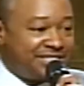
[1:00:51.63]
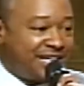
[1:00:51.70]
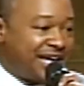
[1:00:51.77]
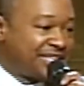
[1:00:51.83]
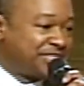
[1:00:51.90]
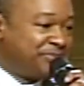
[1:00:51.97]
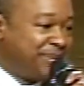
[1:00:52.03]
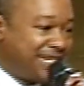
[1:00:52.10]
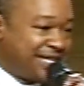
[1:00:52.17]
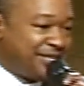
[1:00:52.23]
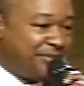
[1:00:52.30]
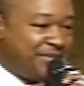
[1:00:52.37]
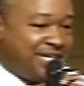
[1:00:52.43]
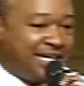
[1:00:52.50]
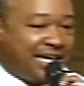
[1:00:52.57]
not speaking
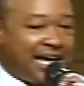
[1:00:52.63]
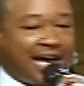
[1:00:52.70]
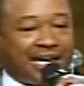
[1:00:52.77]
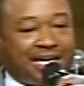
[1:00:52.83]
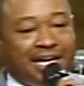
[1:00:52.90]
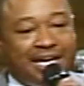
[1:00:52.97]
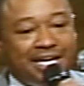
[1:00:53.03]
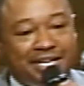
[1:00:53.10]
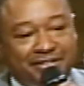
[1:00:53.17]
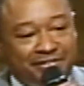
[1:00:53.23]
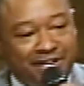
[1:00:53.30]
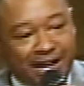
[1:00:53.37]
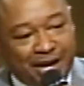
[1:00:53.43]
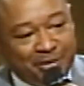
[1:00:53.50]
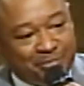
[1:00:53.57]
to me. And I can't give
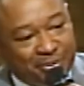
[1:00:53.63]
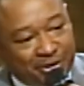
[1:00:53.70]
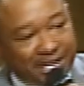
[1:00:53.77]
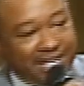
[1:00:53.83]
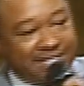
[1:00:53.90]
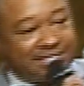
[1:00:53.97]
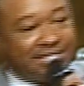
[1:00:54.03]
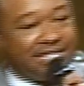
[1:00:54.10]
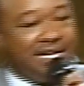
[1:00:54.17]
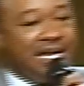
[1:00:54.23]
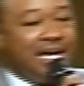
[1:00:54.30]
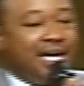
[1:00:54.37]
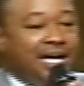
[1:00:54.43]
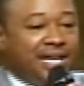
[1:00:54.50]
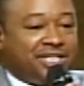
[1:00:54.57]
God praise.
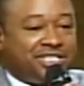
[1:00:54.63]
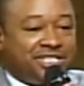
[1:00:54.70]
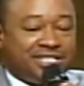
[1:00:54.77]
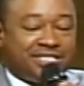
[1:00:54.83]
And she